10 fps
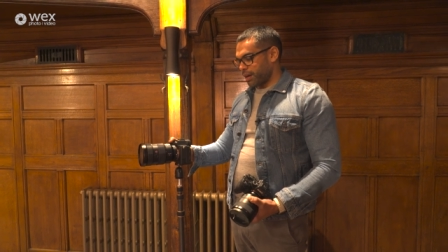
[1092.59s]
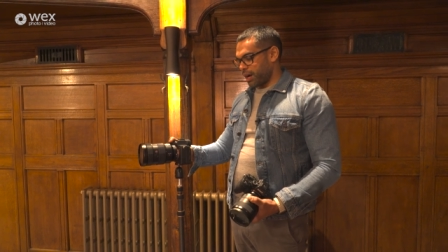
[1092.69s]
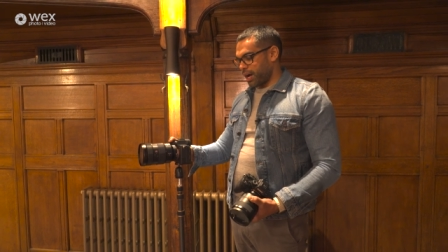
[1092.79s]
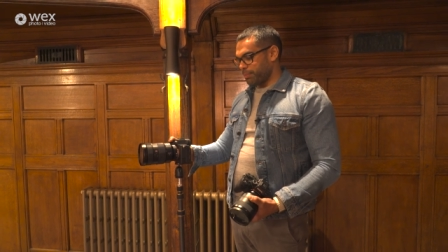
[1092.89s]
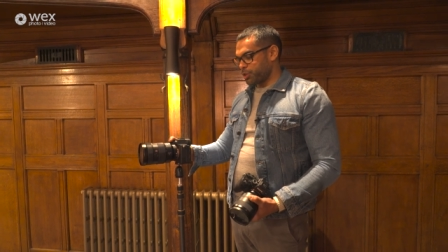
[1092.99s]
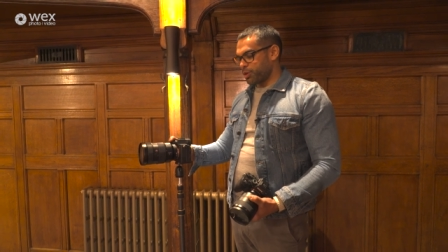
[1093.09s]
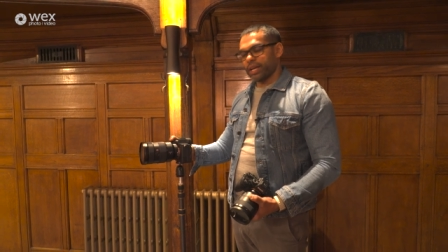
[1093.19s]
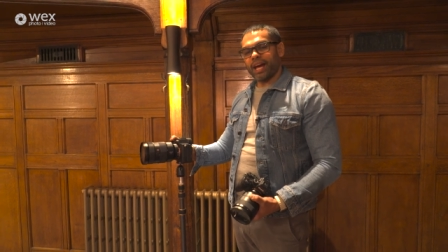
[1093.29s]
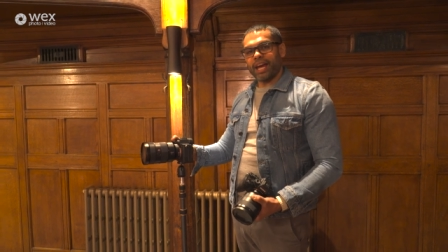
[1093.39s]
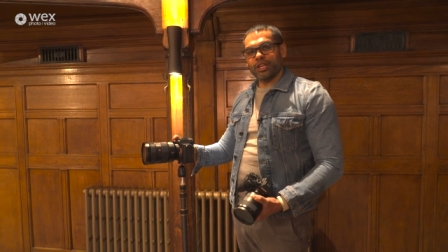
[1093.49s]
I'm
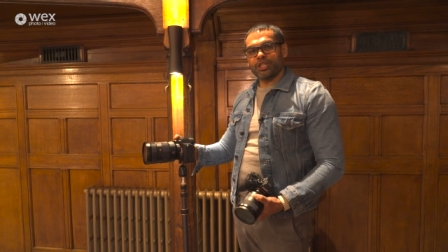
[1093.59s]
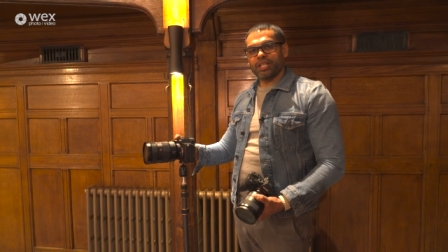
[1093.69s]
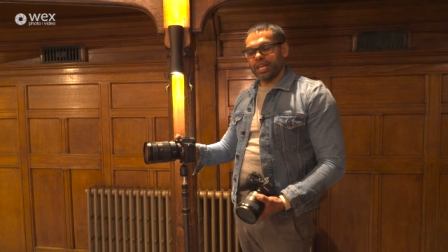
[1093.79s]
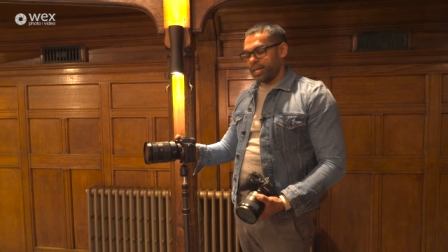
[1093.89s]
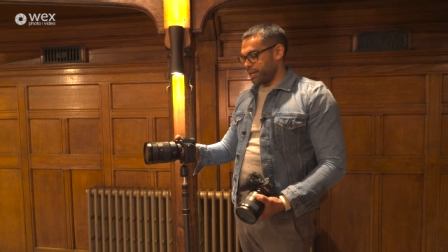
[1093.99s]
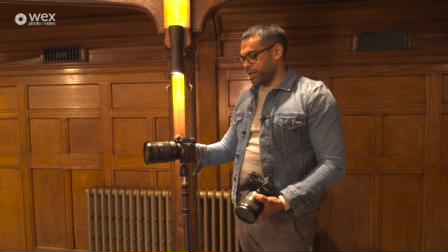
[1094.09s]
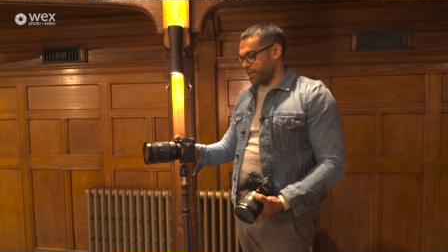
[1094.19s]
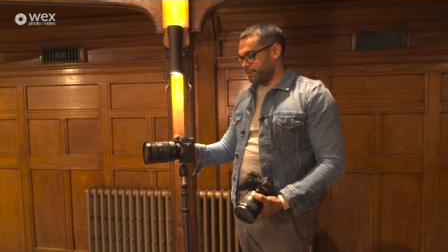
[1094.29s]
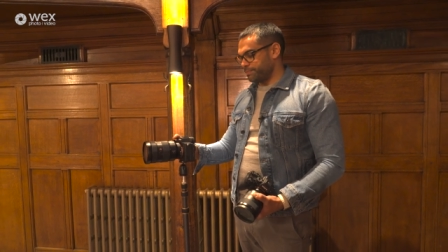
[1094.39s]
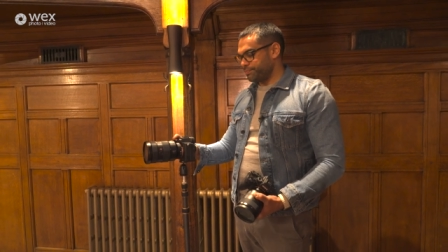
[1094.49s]
shooting at HD,
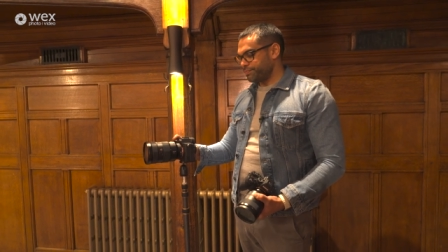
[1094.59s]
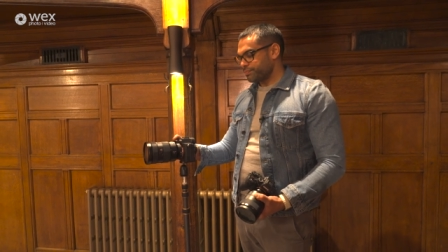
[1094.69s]
um,